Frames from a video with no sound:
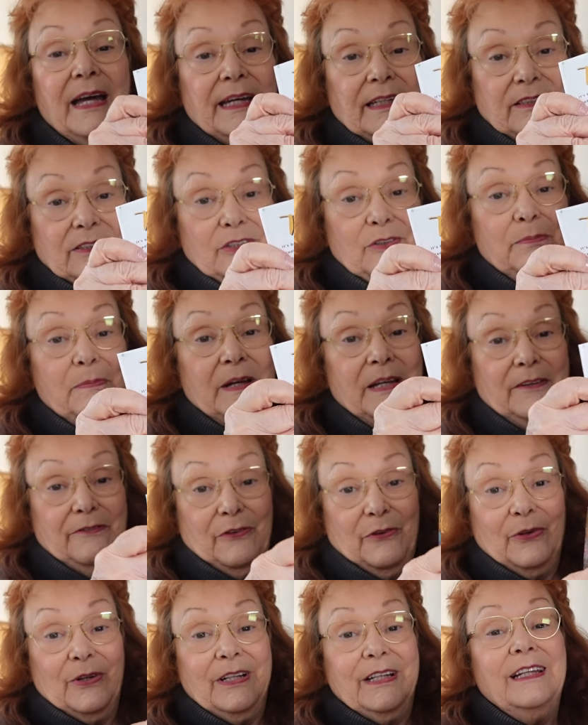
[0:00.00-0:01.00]
it, you pay
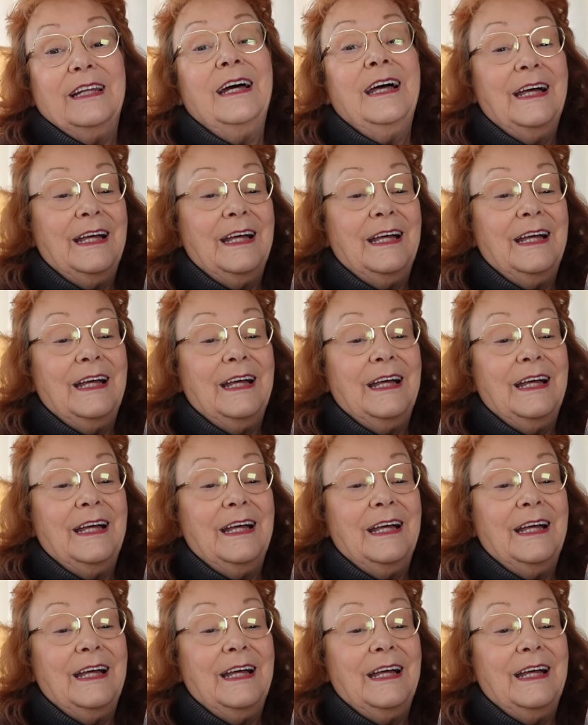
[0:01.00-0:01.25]
for it.